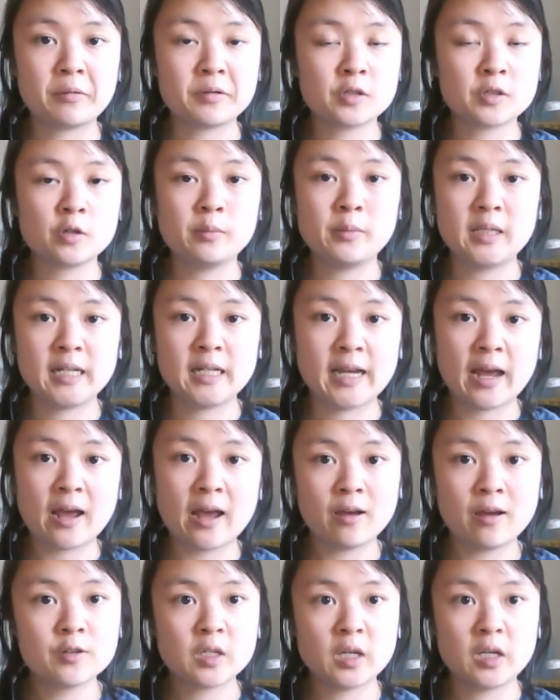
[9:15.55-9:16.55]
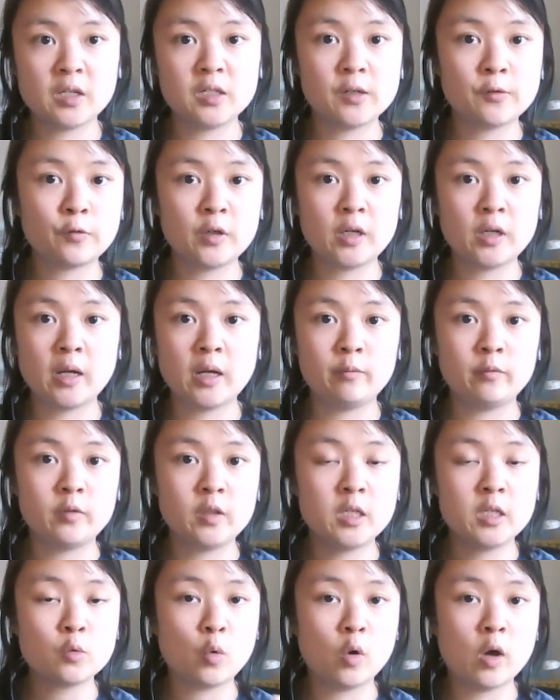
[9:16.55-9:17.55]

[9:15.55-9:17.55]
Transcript: With so many gals and different MVs,